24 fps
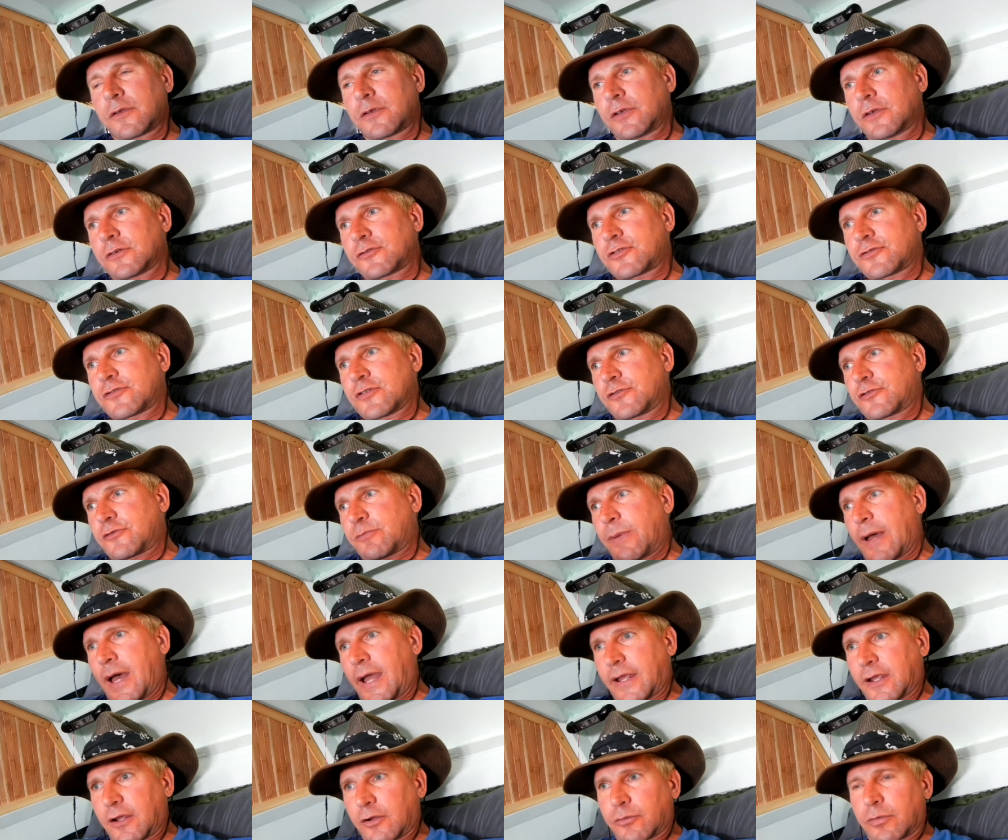it shoots
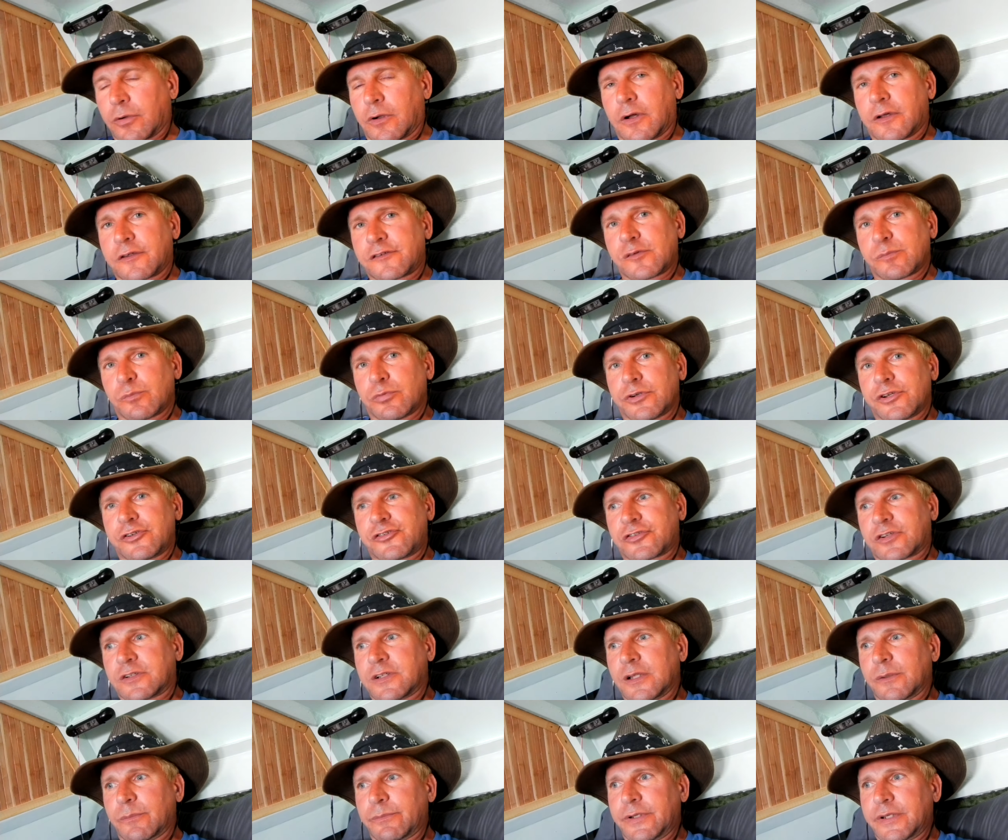back across to British
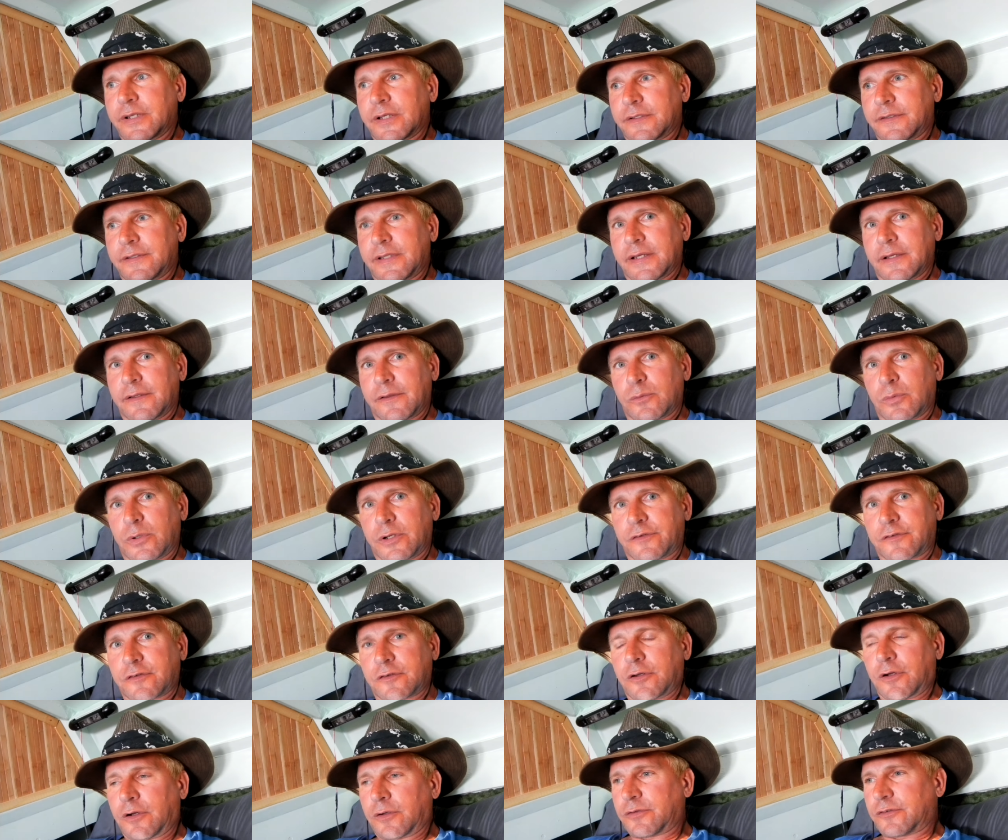Columbia and down the
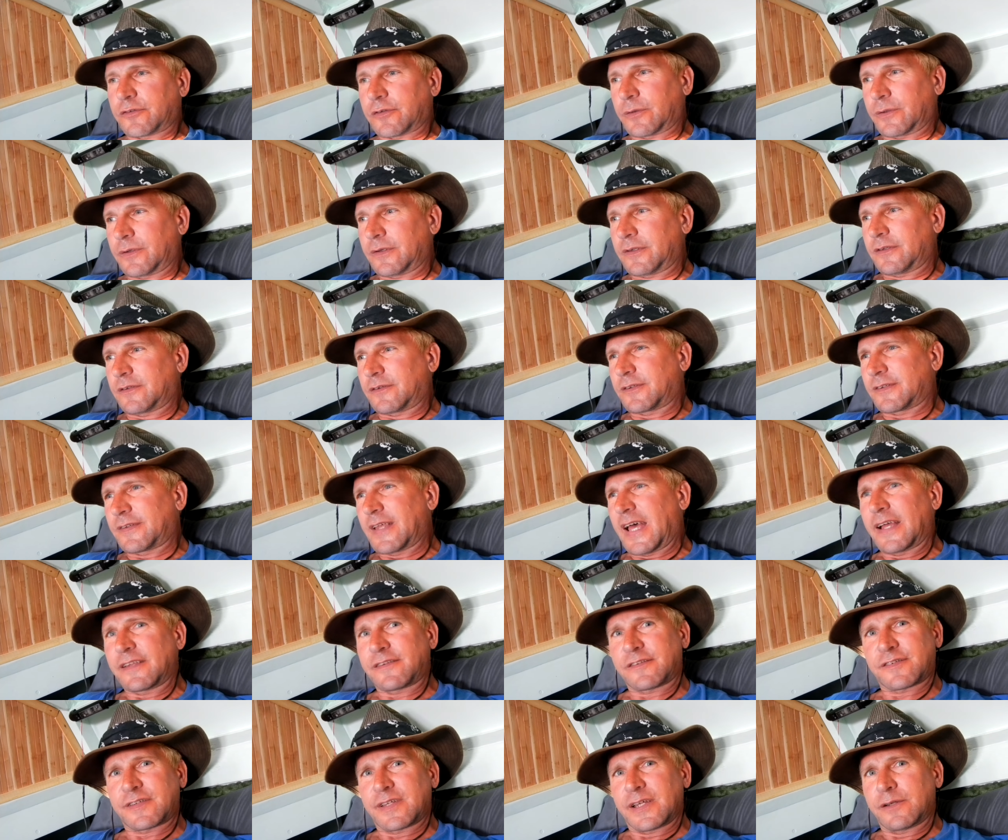west coast. So it's a
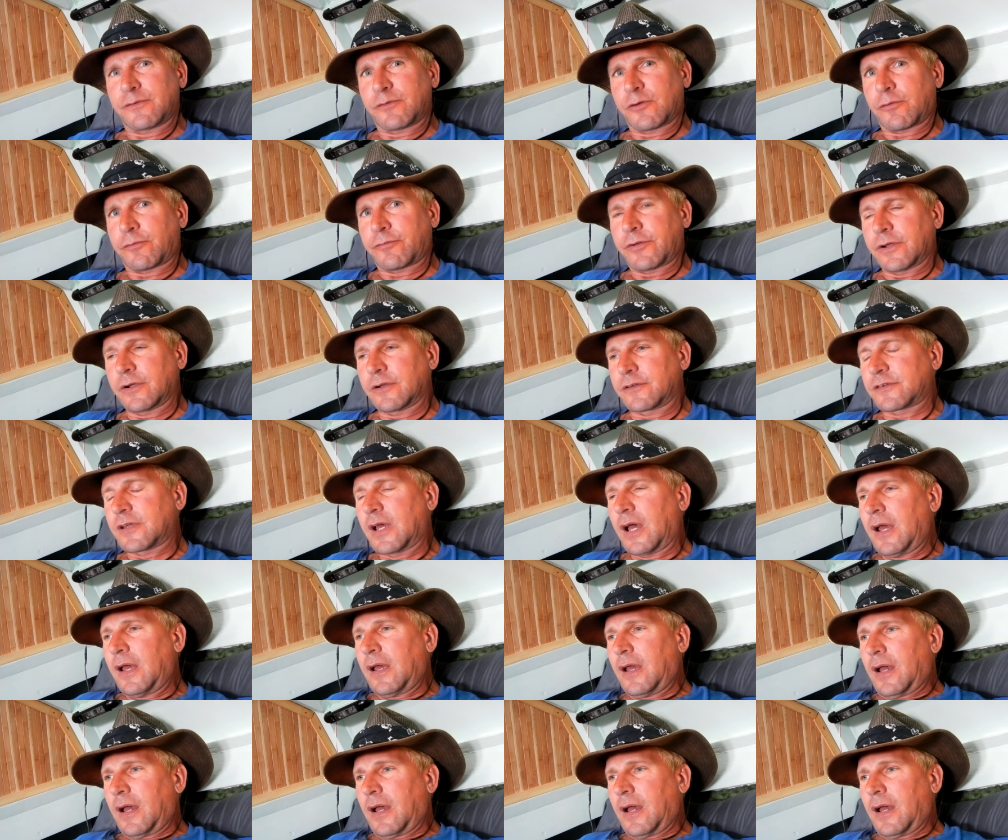sad state of affairs.